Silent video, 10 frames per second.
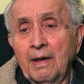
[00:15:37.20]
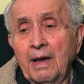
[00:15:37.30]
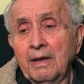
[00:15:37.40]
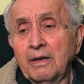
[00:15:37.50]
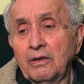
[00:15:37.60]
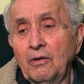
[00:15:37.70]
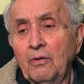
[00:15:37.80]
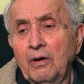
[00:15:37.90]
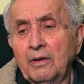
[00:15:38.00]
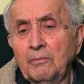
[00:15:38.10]
I could
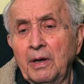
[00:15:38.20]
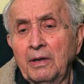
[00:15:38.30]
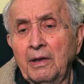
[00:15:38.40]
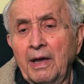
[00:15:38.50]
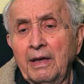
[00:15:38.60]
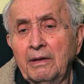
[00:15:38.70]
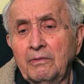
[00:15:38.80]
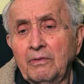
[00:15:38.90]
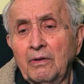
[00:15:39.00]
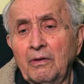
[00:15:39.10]
go on. I
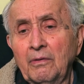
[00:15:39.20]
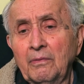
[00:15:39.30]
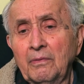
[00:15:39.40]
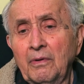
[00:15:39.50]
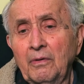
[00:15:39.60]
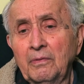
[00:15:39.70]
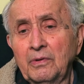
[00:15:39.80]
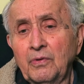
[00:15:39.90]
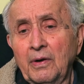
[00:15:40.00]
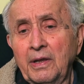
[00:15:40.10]
had
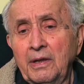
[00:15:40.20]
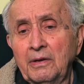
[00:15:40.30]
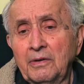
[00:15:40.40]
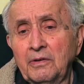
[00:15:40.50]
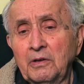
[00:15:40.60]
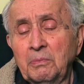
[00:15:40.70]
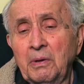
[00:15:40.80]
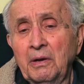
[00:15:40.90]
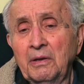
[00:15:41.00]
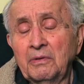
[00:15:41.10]
over 20 years
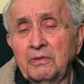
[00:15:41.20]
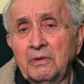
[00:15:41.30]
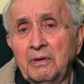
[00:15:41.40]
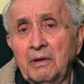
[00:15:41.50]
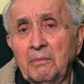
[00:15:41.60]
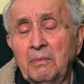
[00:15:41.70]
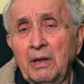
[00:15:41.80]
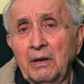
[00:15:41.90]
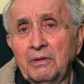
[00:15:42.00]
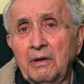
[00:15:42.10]
experience in the
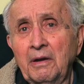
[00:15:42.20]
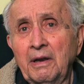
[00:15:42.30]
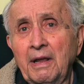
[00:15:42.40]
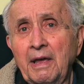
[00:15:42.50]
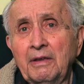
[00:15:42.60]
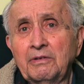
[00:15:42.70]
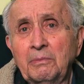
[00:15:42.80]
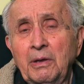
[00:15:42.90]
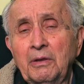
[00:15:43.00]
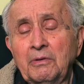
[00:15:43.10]
military, and I had
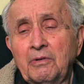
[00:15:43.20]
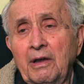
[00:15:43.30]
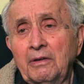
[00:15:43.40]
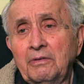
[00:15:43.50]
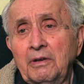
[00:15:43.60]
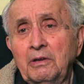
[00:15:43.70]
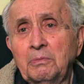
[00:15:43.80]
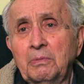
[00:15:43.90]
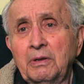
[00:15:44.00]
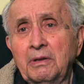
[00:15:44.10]
some other
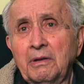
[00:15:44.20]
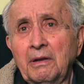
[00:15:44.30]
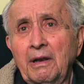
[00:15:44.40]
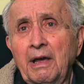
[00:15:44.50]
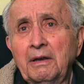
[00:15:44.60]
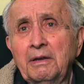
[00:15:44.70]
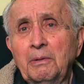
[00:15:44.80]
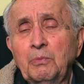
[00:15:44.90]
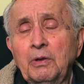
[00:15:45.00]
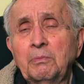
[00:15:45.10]
tragedies lined
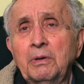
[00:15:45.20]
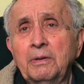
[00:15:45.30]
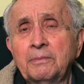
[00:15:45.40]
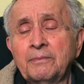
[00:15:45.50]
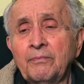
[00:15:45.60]
up, but